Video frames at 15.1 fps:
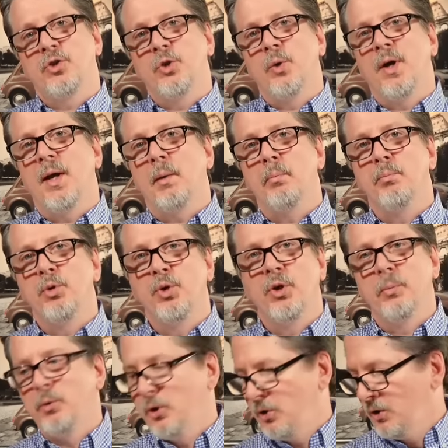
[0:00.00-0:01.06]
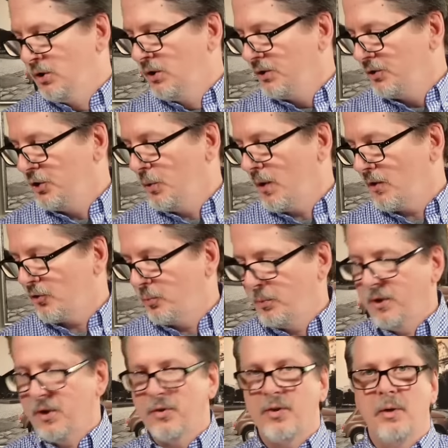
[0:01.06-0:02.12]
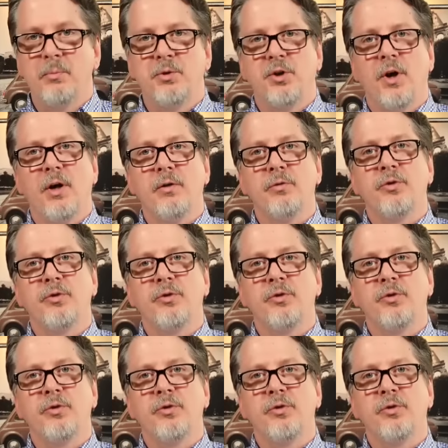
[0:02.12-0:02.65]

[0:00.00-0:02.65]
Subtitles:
to a bootable USB thumb drive.